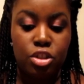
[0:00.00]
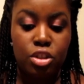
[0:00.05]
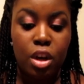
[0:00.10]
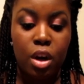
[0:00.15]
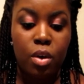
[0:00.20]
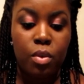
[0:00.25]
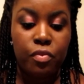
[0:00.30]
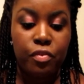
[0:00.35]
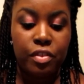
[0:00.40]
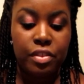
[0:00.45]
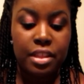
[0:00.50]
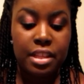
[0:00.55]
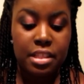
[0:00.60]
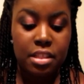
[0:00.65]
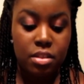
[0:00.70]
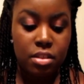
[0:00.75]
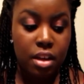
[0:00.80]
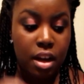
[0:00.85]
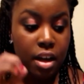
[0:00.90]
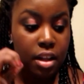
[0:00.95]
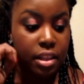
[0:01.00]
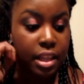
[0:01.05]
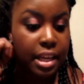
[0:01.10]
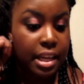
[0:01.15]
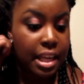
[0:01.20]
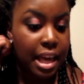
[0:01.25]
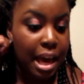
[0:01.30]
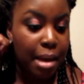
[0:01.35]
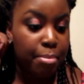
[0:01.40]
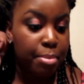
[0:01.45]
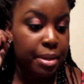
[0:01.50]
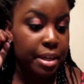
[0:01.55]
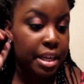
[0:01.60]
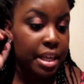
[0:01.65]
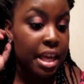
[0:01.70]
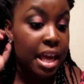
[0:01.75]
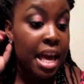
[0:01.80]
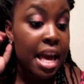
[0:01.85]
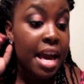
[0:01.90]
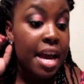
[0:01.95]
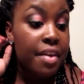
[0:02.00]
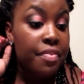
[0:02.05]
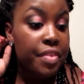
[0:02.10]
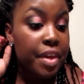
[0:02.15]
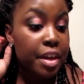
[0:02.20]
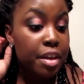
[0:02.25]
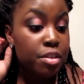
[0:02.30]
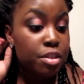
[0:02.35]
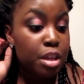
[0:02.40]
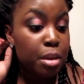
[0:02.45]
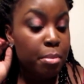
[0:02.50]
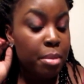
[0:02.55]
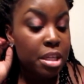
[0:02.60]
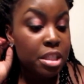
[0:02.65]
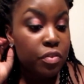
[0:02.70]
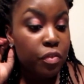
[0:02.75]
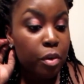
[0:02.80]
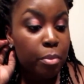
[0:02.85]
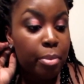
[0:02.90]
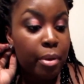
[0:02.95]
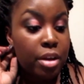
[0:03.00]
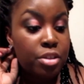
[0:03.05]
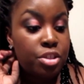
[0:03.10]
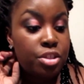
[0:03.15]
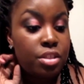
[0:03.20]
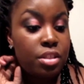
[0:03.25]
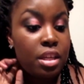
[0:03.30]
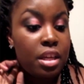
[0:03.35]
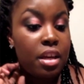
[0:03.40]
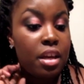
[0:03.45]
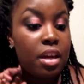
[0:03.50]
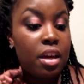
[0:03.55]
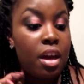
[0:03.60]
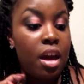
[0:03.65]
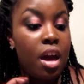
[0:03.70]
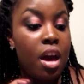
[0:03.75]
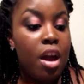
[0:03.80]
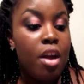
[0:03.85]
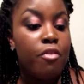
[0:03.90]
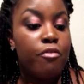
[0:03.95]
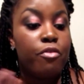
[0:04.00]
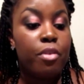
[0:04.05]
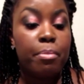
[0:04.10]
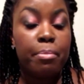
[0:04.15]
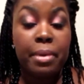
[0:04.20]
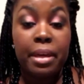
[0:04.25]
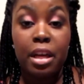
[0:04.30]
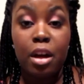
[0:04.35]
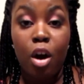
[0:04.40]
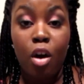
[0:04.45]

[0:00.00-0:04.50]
So for this lady, I put, thank you so much for purchasing from me.